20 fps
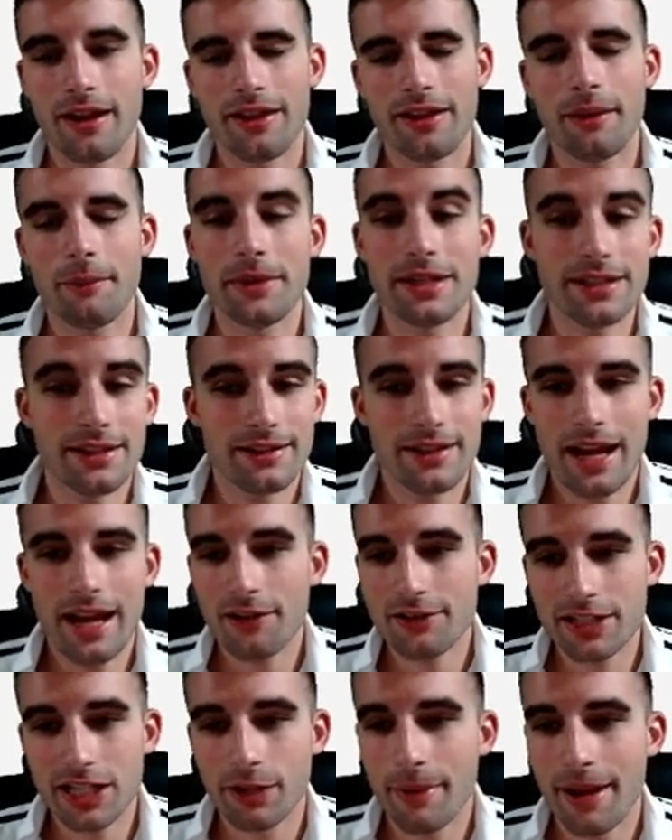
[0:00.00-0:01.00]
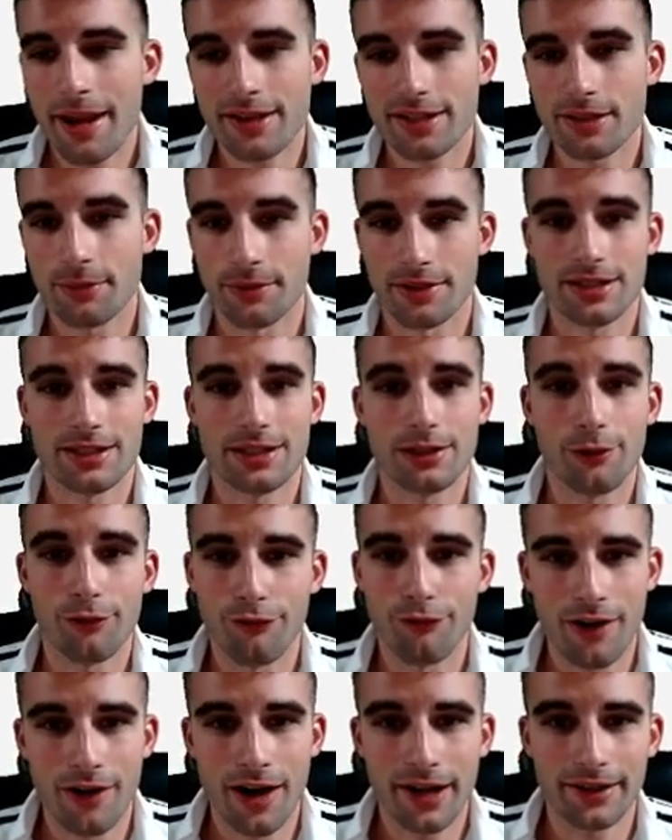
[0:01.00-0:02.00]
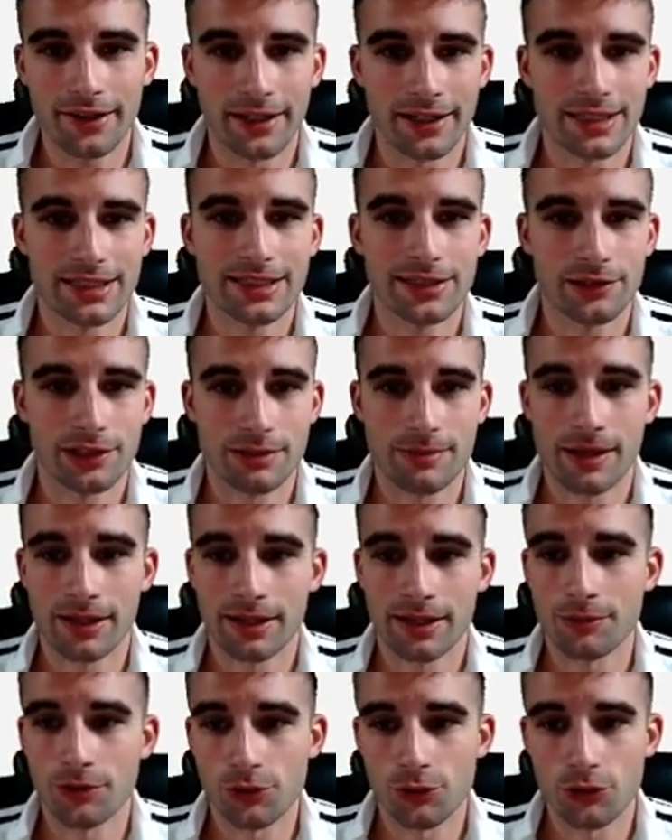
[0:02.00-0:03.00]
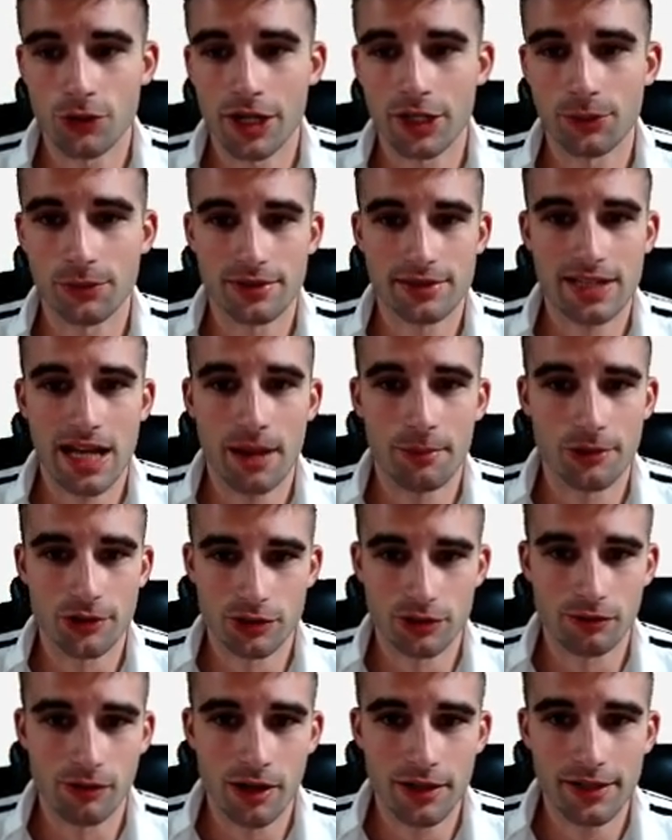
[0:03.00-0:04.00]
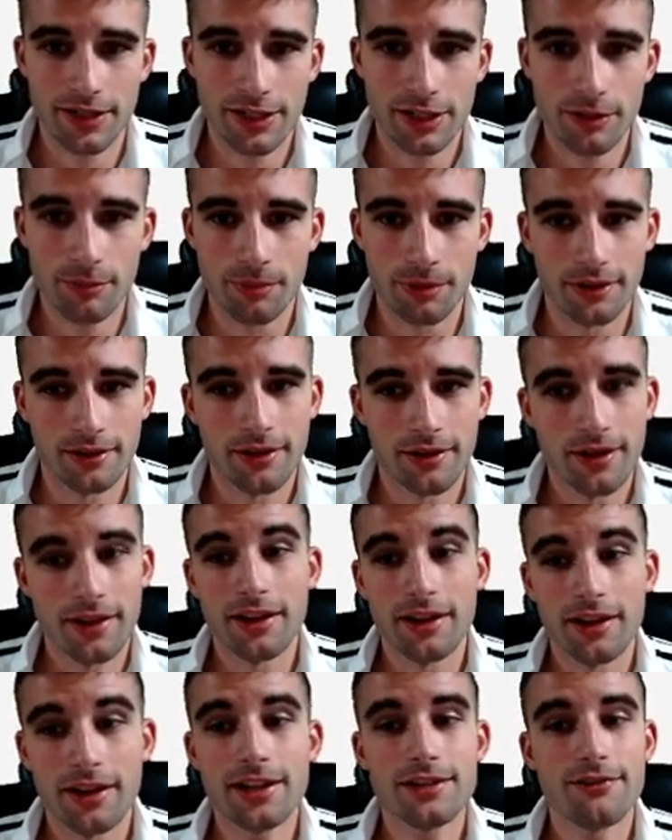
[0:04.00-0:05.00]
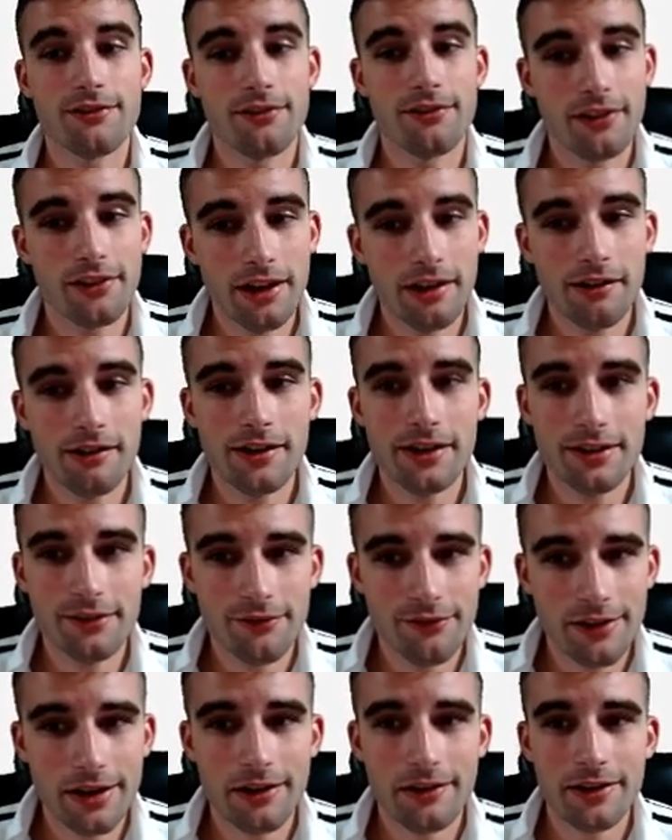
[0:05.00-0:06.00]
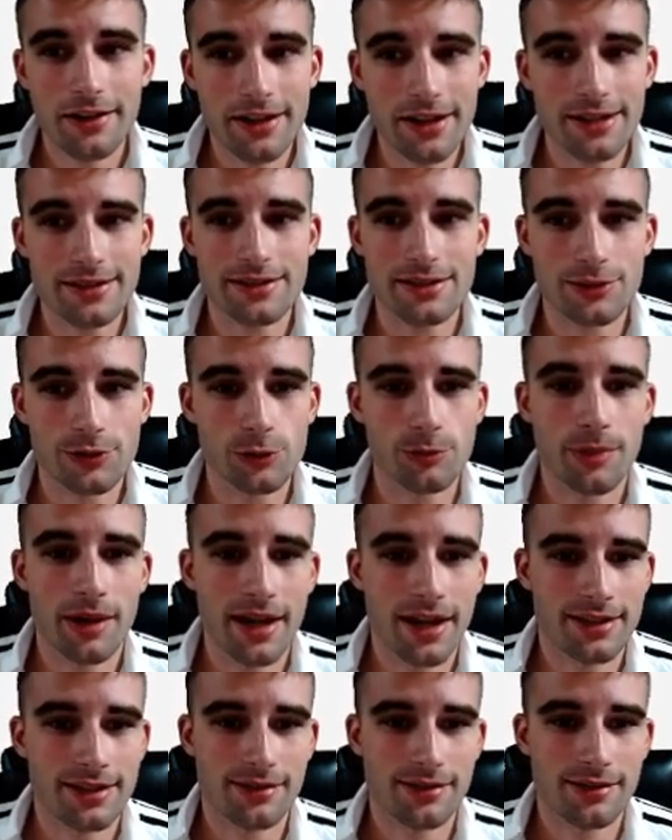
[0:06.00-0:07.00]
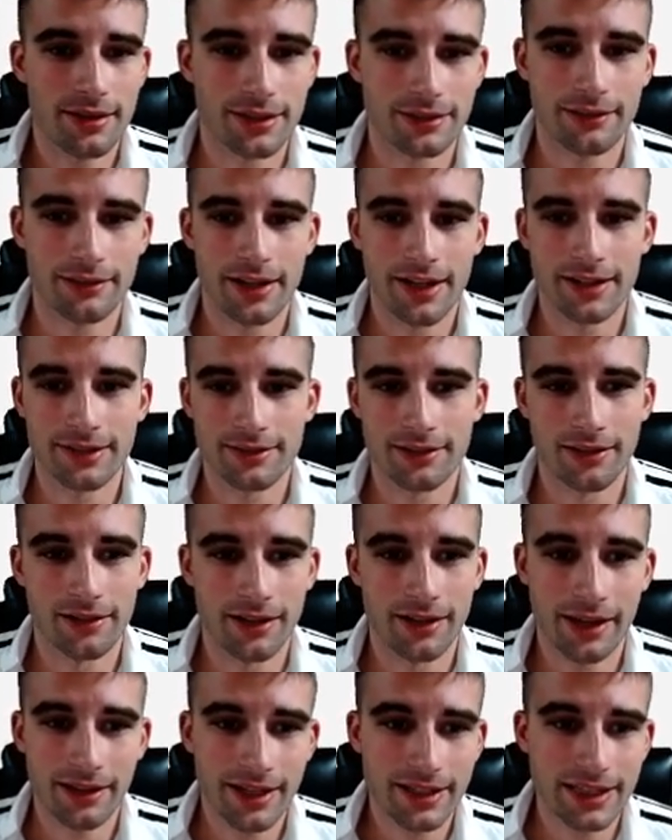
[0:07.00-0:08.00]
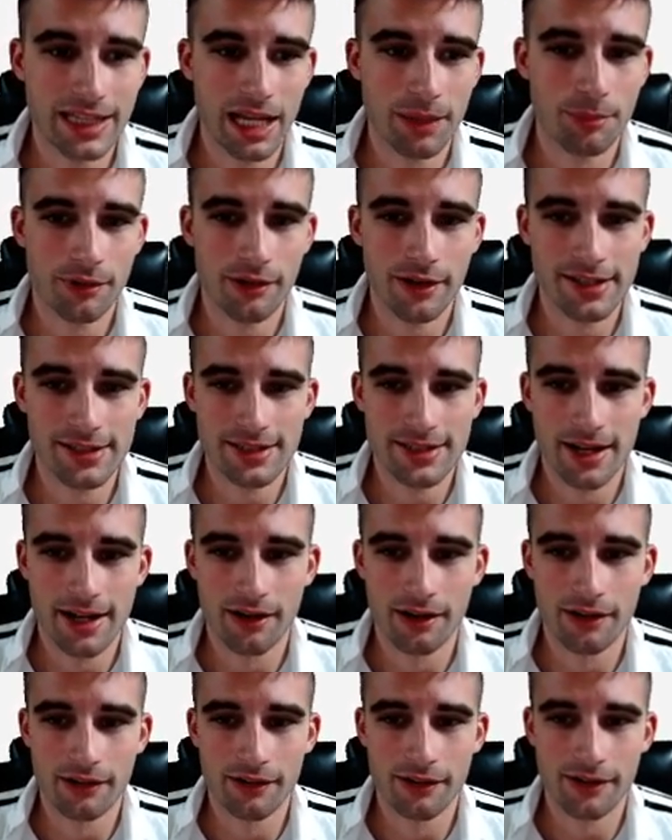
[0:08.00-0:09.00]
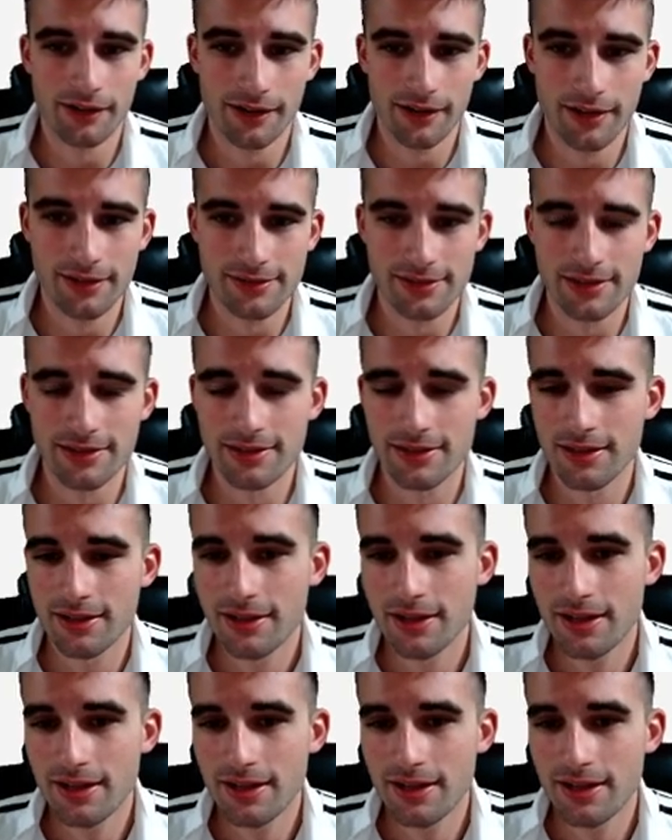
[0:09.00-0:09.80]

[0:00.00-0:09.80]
I mean, Alexander Mattison was still fine. I still expect them to try to establish the run here, but it's very, very easy to pass on Atlanta, and I like that price tag on Kirk Cousins.